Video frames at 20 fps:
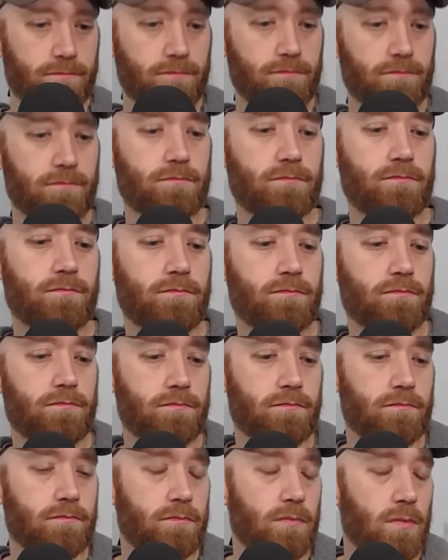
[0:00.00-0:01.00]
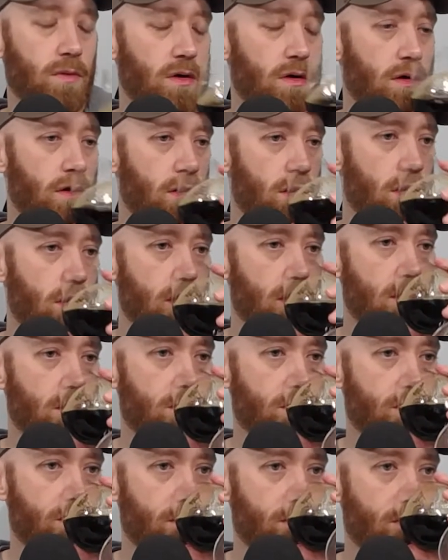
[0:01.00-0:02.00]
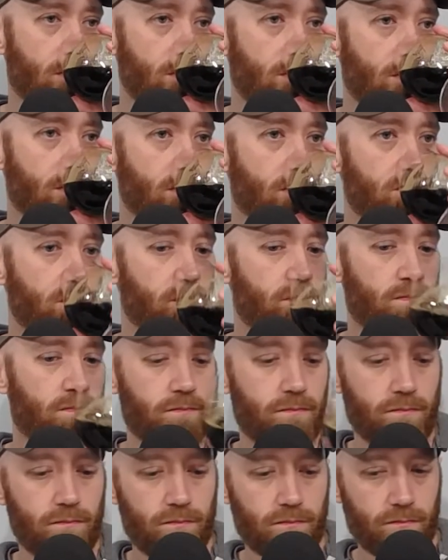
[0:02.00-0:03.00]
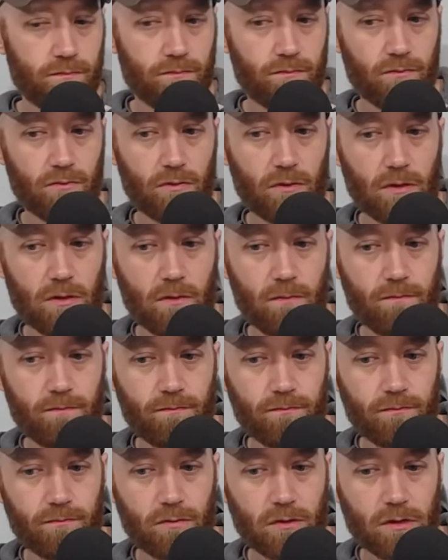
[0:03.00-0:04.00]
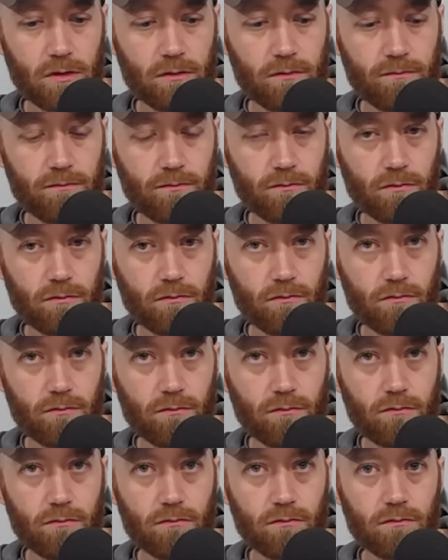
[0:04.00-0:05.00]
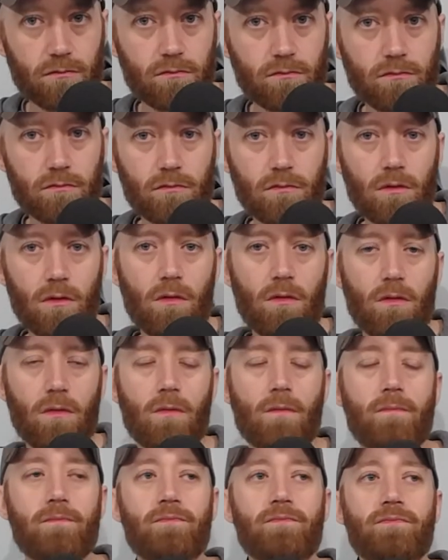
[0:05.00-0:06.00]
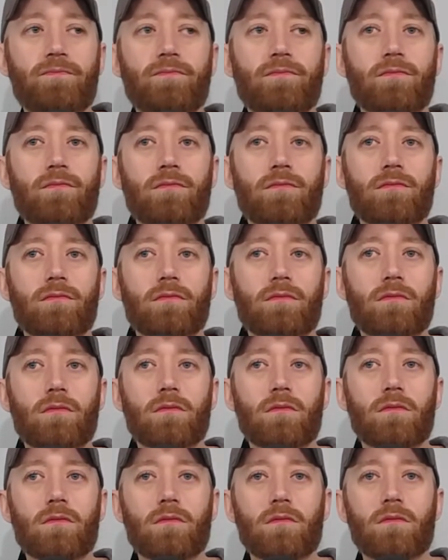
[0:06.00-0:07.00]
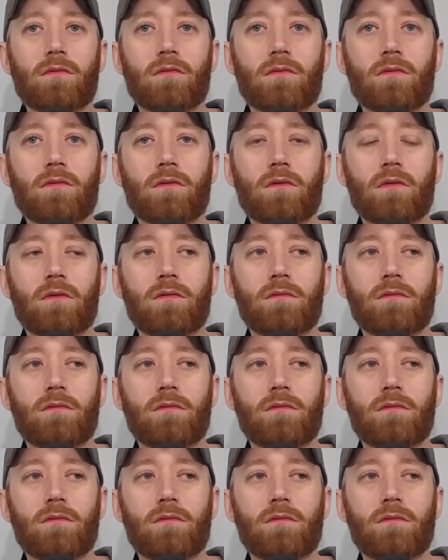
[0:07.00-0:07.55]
[no speech]